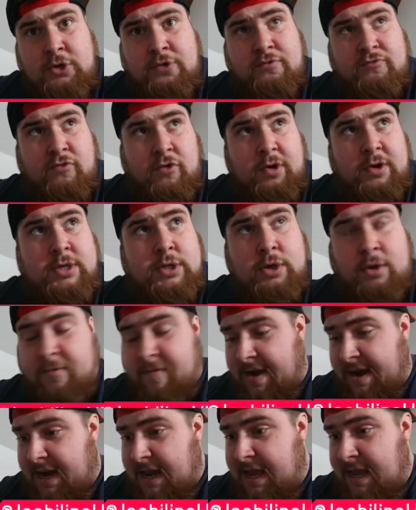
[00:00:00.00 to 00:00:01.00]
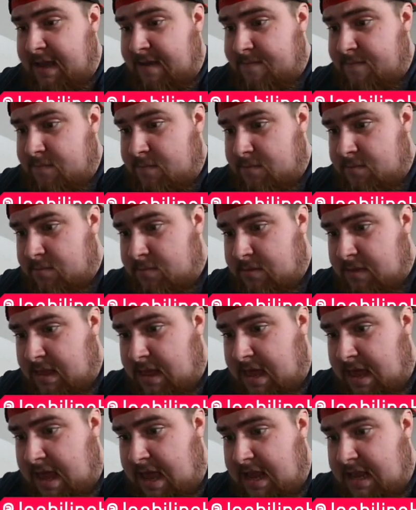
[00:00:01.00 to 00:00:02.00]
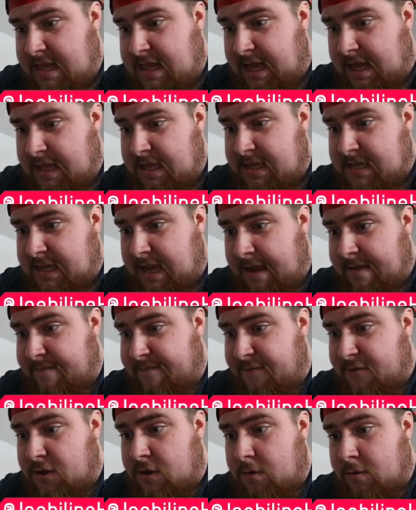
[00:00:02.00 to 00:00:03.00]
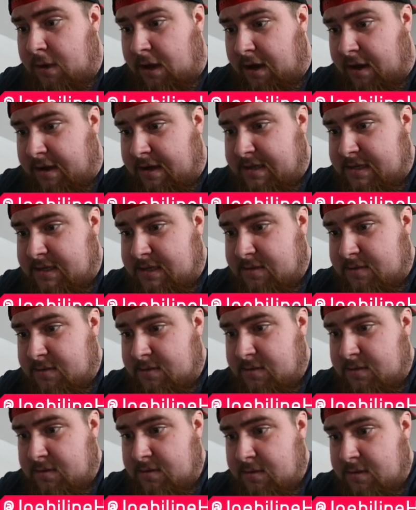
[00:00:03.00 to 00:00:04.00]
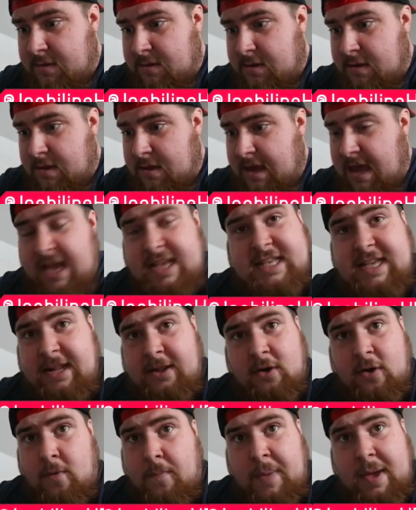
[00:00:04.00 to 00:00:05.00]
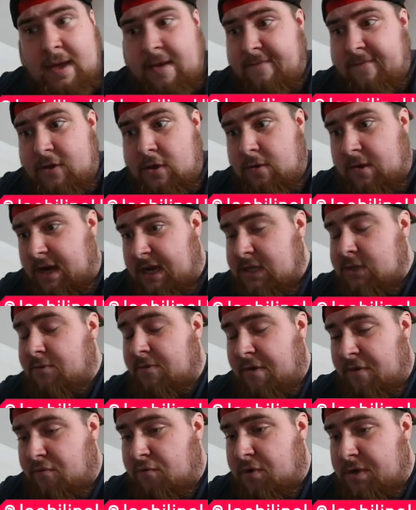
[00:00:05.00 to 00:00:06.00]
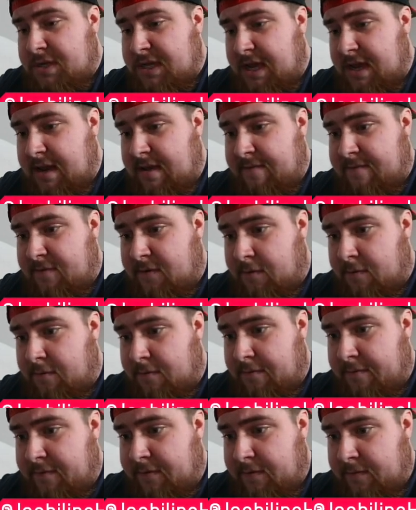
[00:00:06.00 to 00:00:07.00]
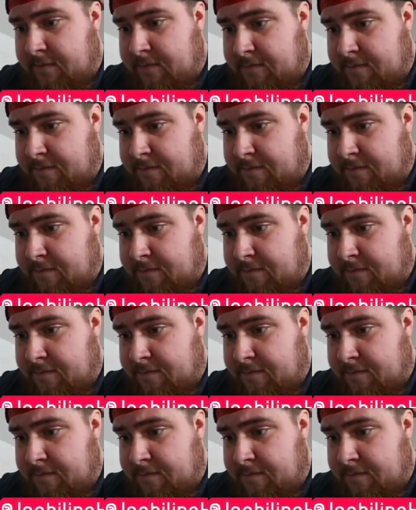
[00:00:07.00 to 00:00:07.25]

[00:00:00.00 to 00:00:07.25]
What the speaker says: used Reus already? Is that the same for you guys? Is he not appearing for you guys, or is Reus getting involved?